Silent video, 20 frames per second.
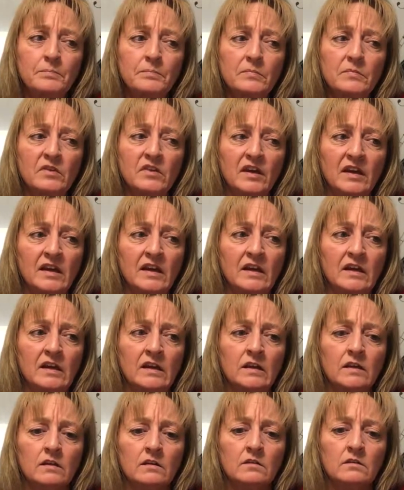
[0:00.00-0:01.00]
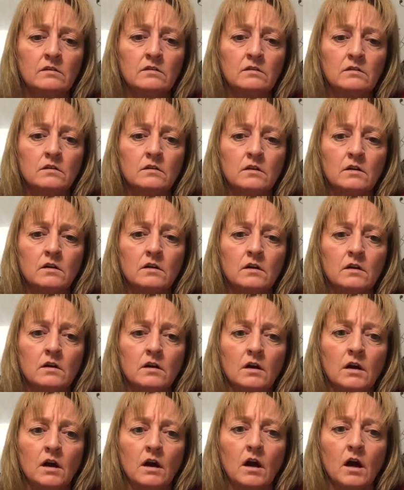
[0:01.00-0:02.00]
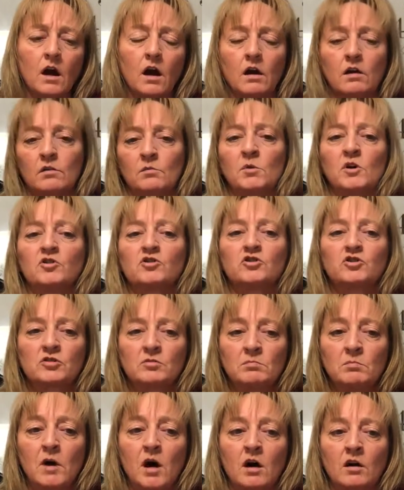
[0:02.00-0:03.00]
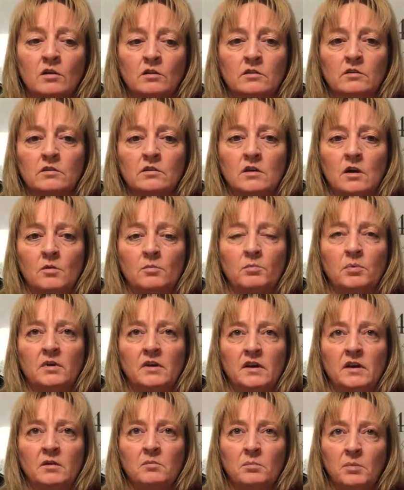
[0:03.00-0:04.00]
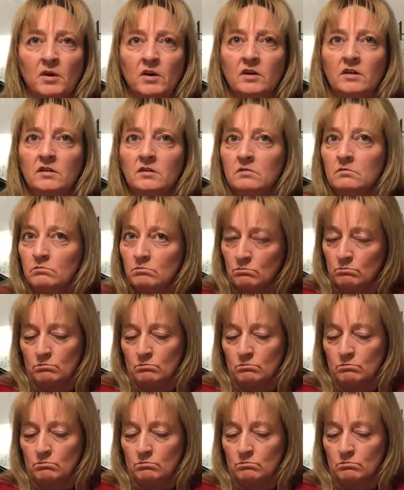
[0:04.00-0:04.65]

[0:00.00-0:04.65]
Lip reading: They are a much smaller company, but